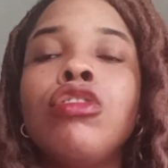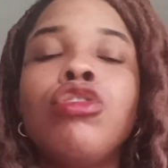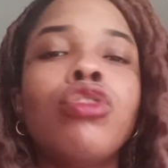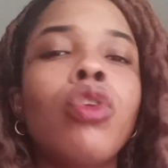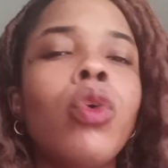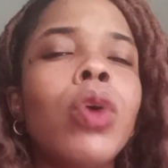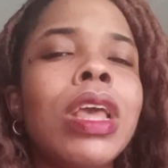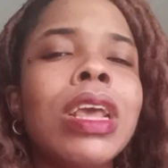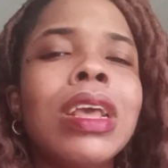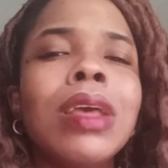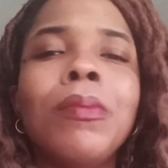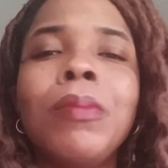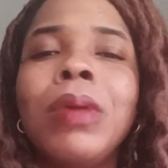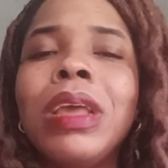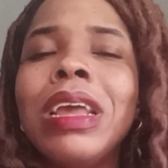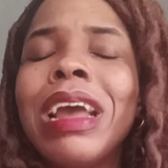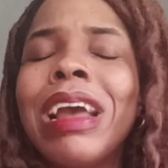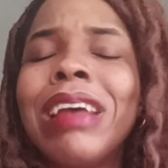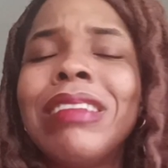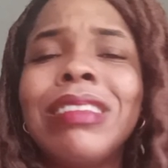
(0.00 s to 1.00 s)
so it can
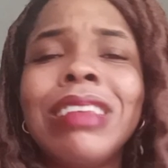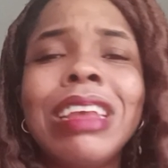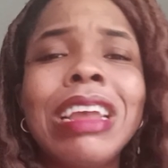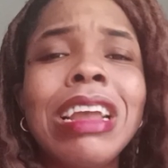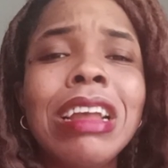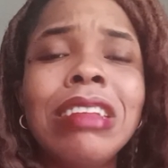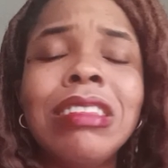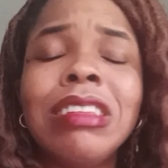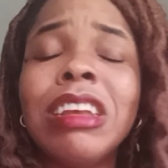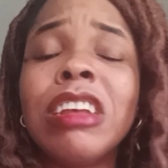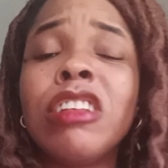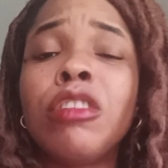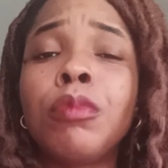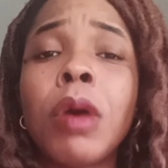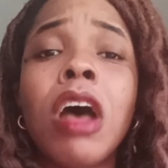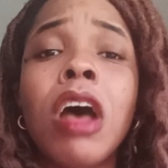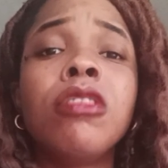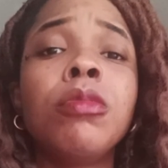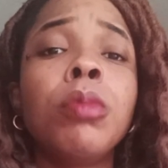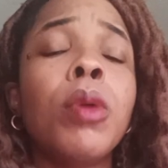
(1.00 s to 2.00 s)
be as easy as
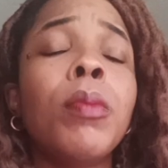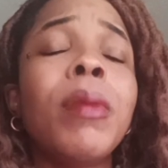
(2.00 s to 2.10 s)
possible.